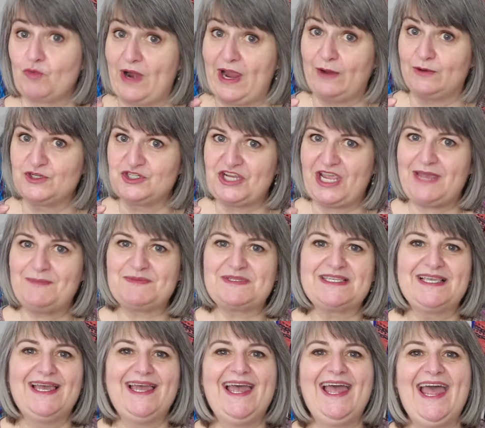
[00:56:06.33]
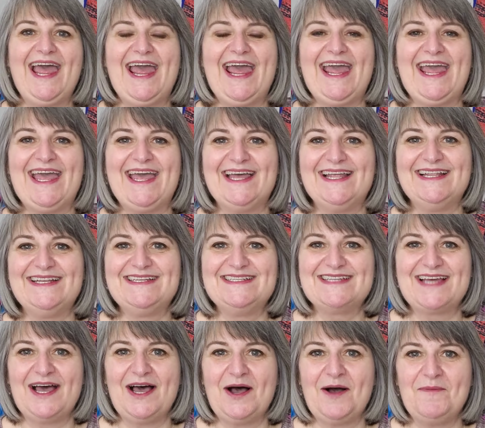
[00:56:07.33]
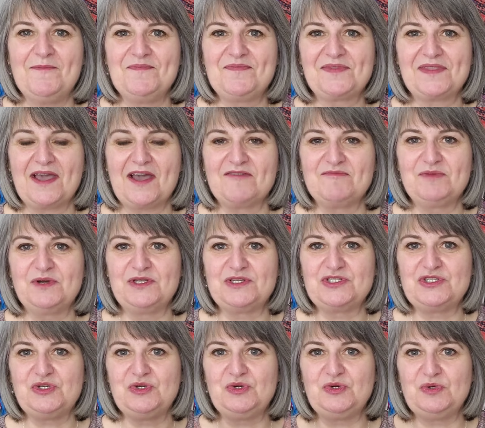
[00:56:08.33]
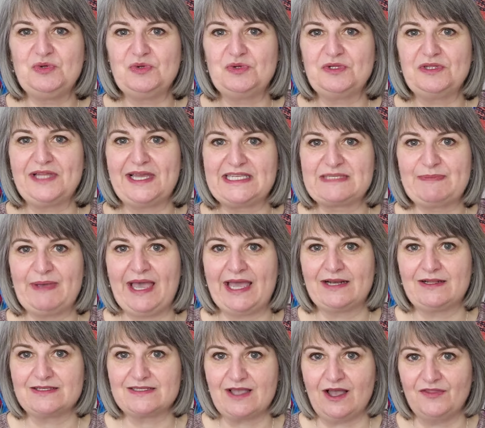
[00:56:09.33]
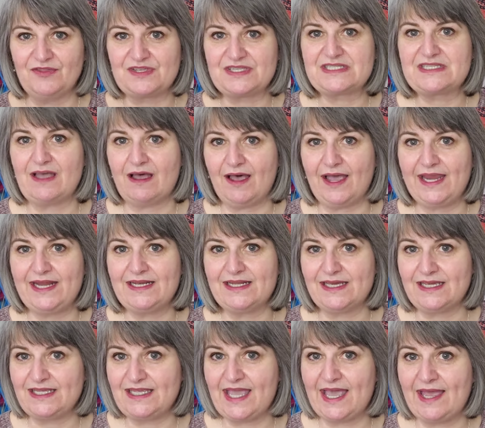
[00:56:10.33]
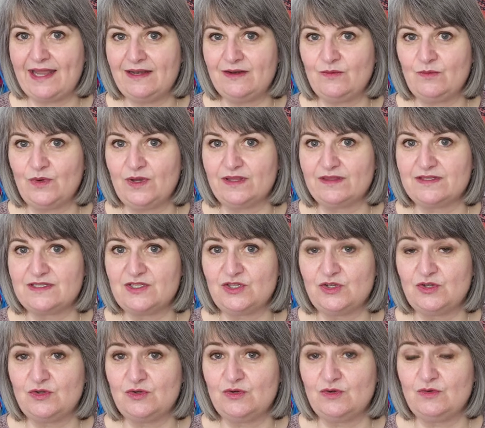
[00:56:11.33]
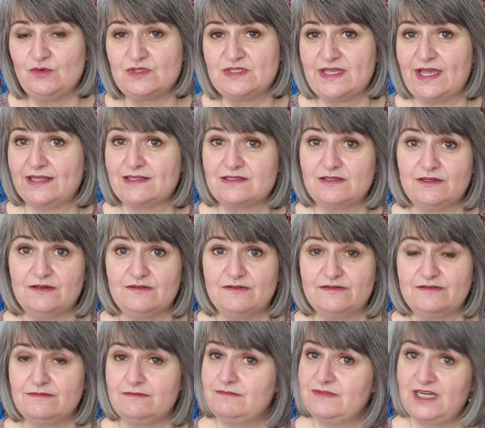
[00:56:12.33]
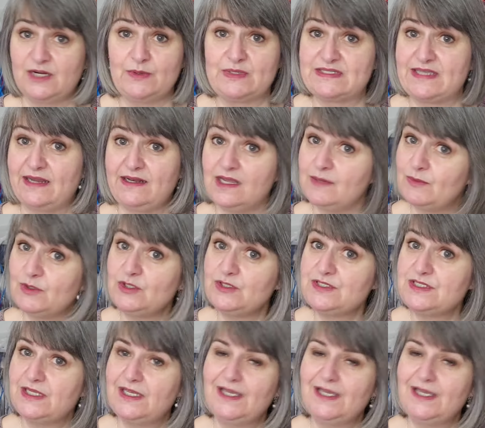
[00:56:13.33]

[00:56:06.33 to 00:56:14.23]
round shapes. And um, I've put two lace panels on the side, again with two sets of, dare we say, nipples